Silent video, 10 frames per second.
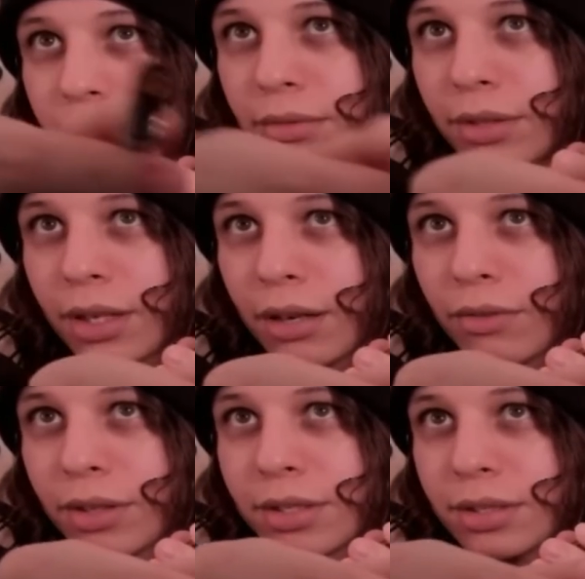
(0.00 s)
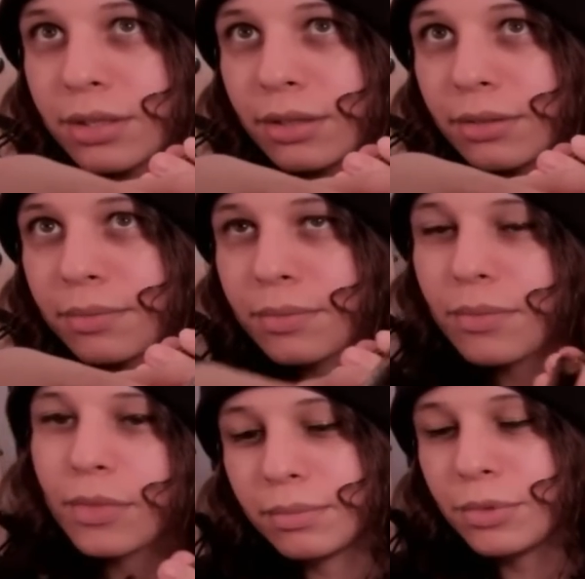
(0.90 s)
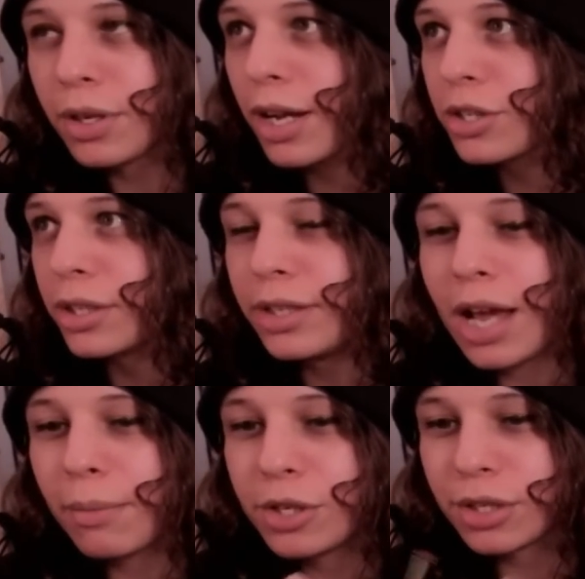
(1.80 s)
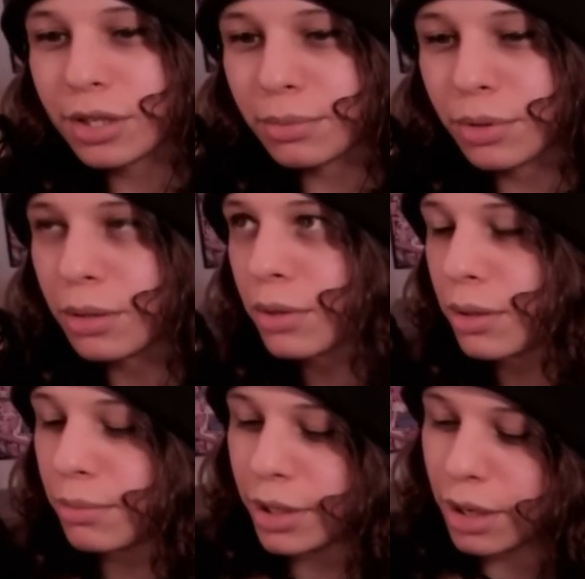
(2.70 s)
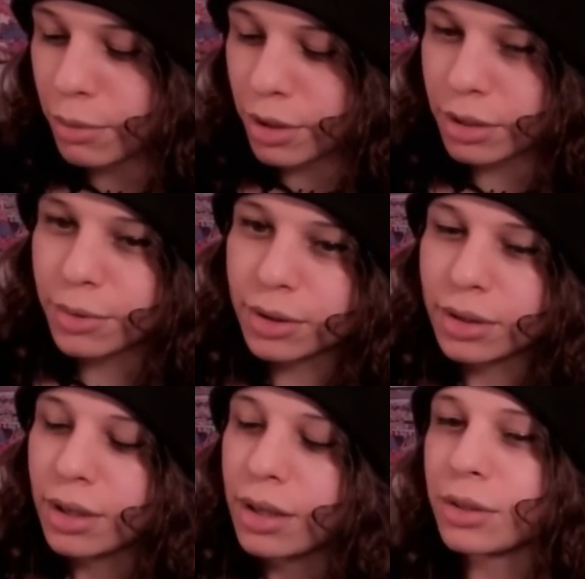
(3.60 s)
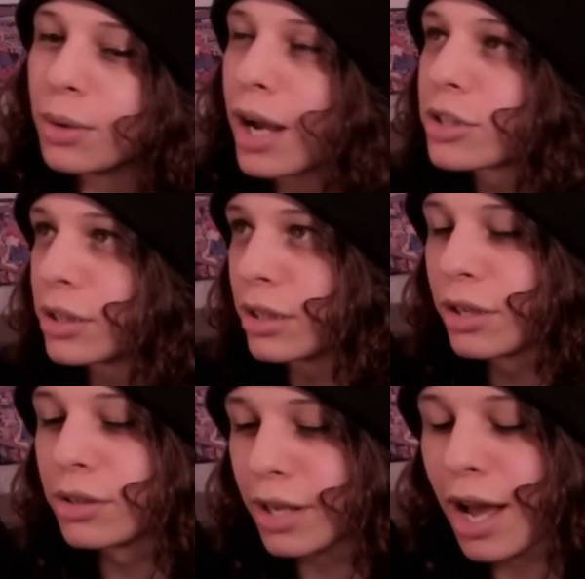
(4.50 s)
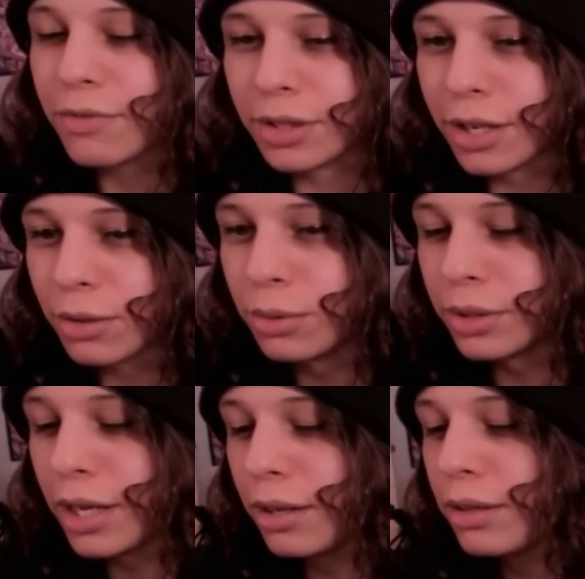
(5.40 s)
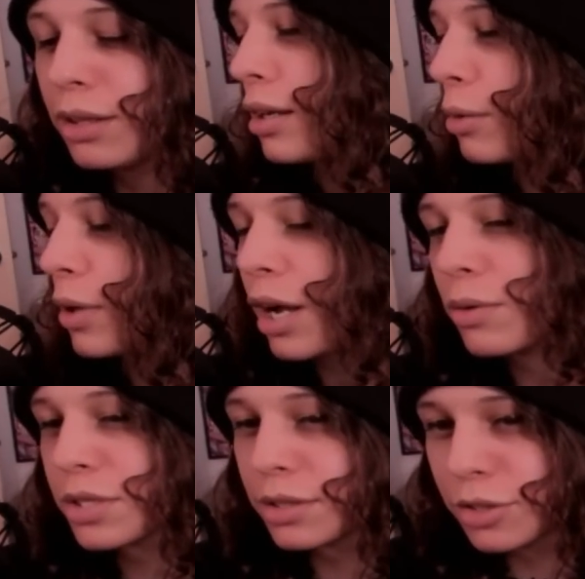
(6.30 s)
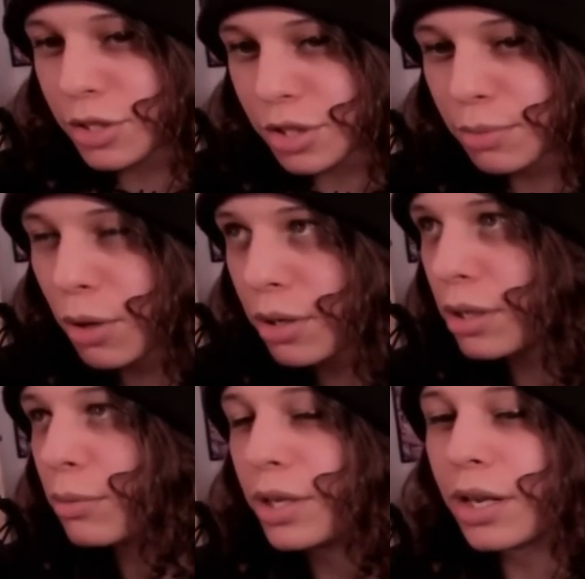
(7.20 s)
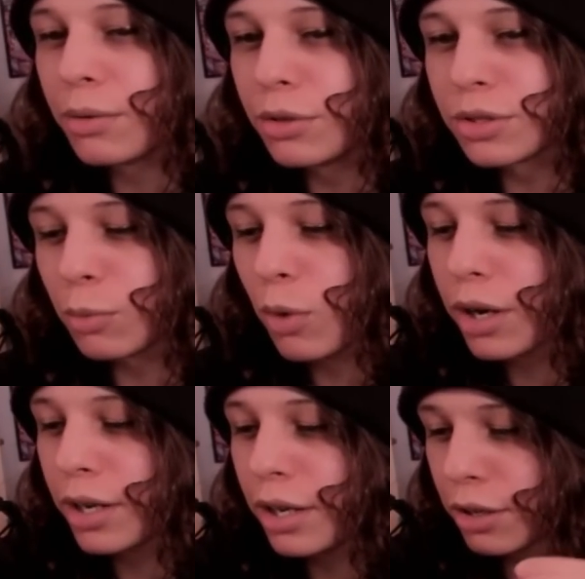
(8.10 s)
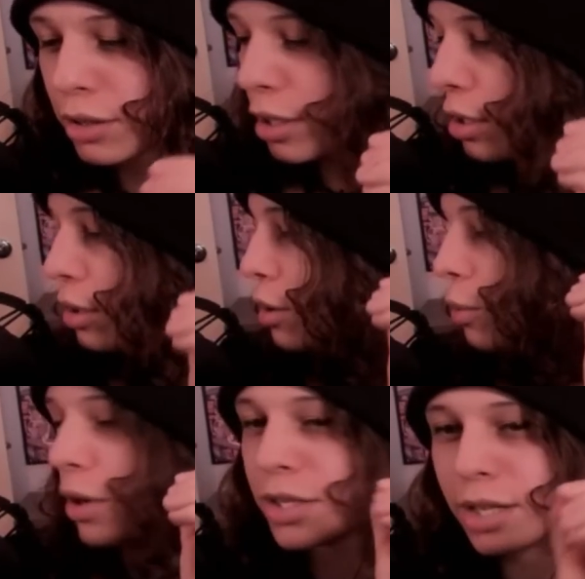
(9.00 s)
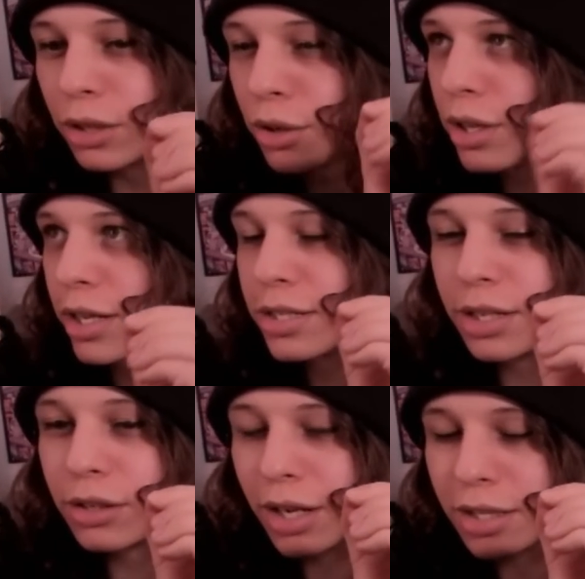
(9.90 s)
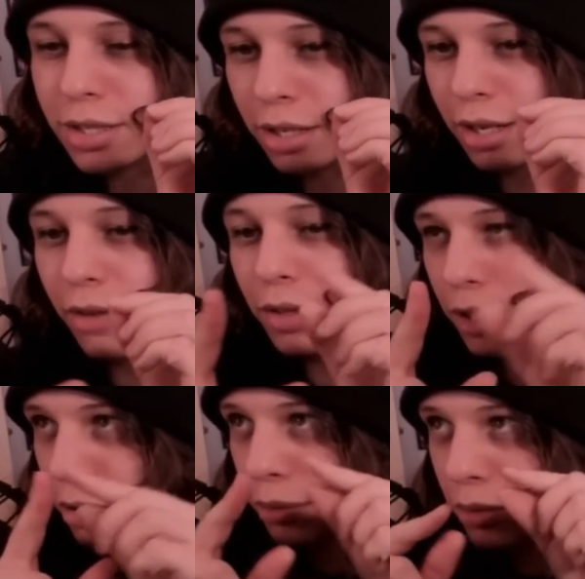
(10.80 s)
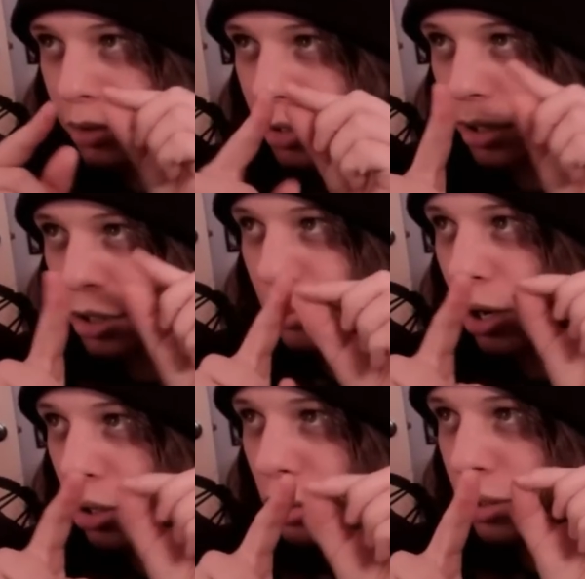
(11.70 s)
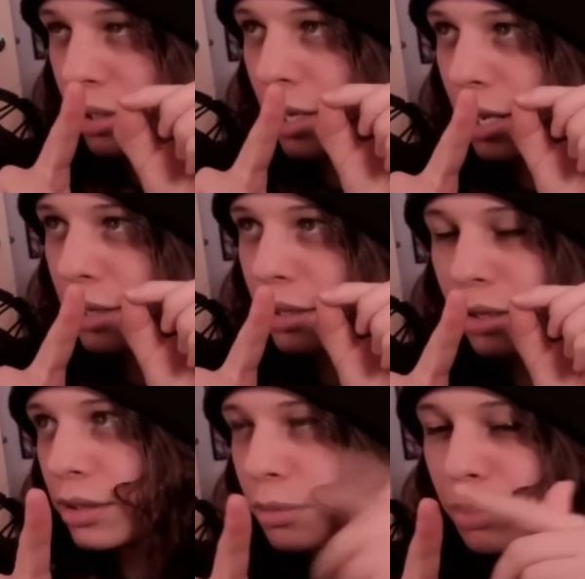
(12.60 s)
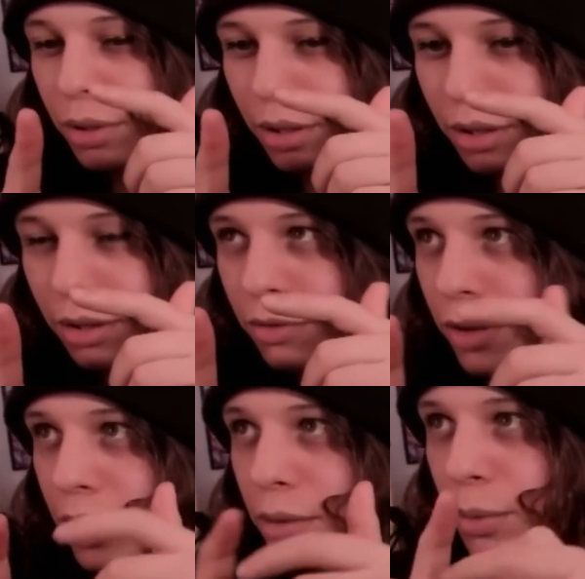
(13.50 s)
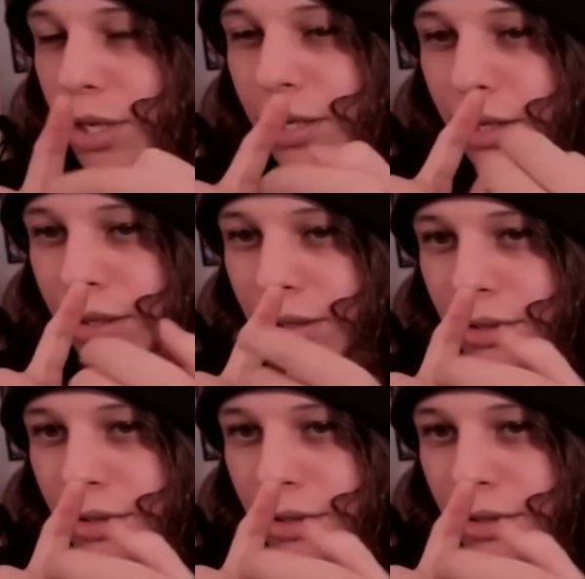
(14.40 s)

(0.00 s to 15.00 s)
You can't really see it. You can actually damage it to the point where it might not work anymore. You actually literally have to let it cool down. And when I was just smoking weed, I would use a one-hitter. Like, the ones that look like cigarettes? They have a small hole at the end. You put the fucking weed in